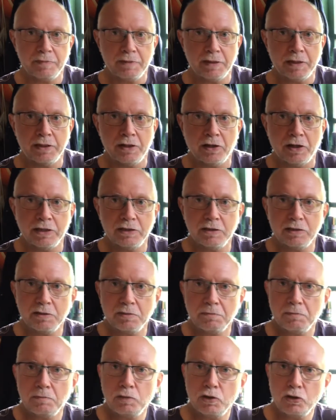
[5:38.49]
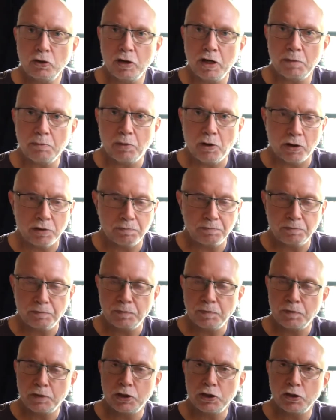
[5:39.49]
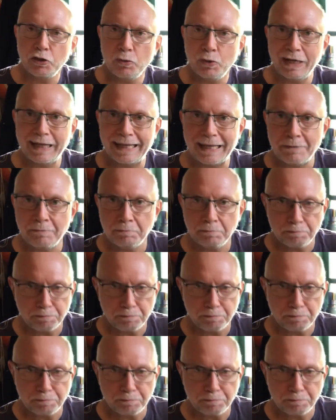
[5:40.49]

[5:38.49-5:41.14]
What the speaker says: a nice toilet pot to do a whittle in.